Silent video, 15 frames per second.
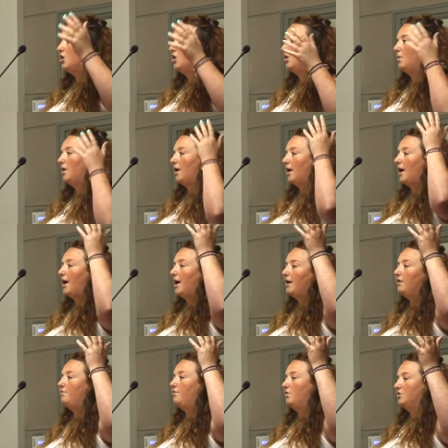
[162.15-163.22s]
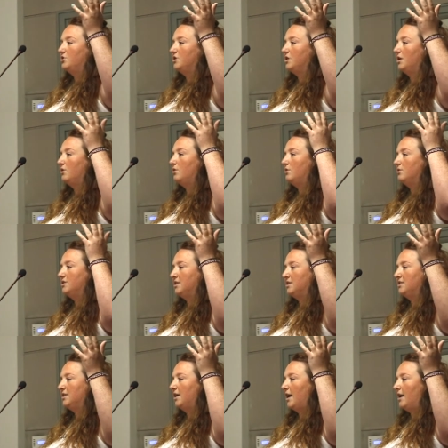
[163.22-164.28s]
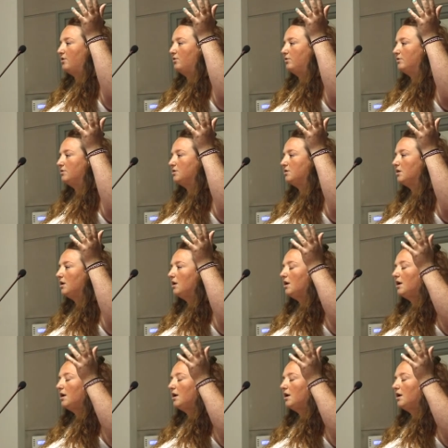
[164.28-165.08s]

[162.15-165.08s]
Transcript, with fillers: who are high functioning autistic adults.